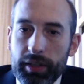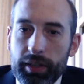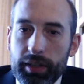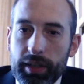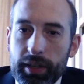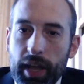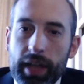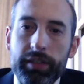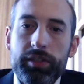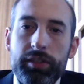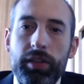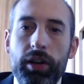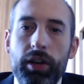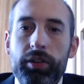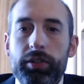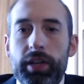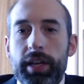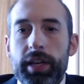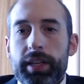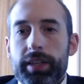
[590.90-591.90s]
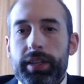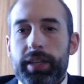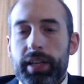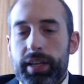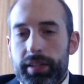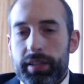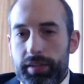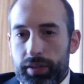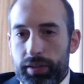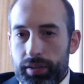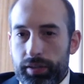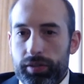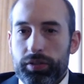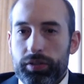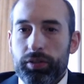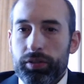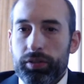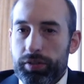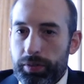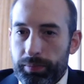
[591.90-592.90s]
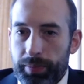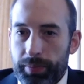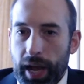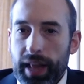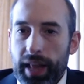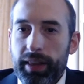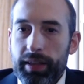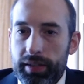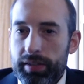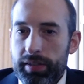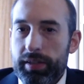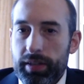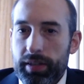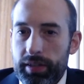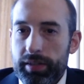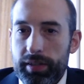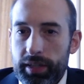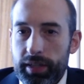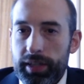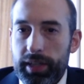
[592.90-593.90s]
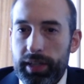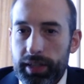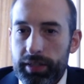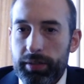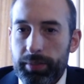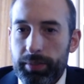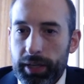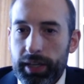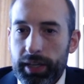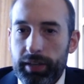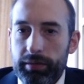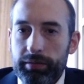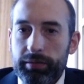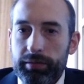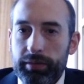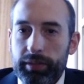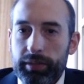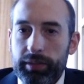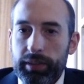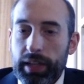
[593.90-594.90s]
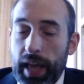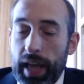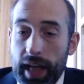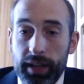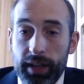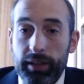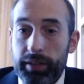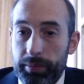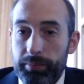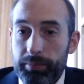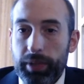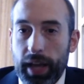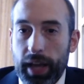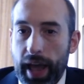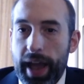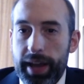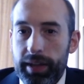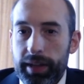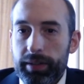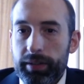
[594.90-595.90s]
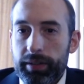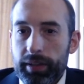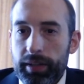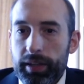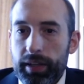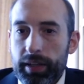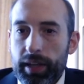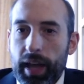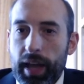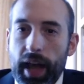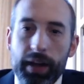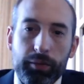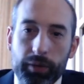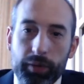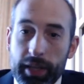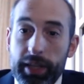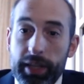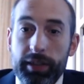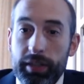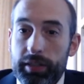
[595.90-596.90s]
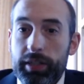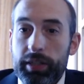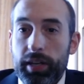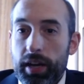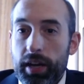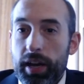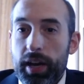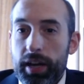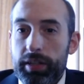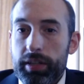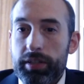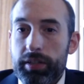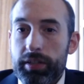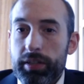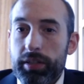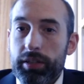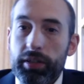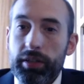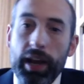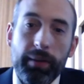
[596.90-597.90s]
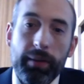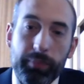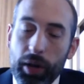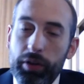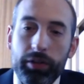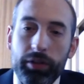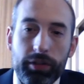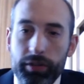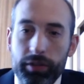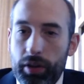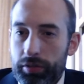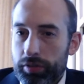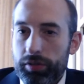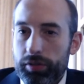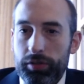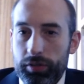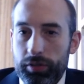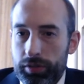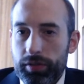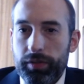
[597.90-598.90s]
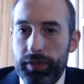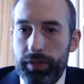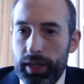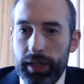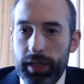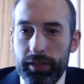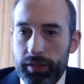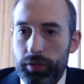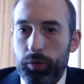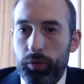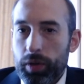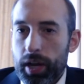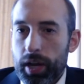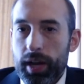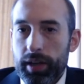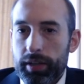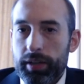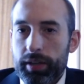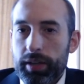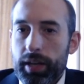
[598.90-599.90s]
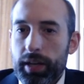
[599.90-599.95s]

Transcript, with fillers: And so these are the sorts of balances that need to be held in play. And within the church, you have both of those sorts of things at work.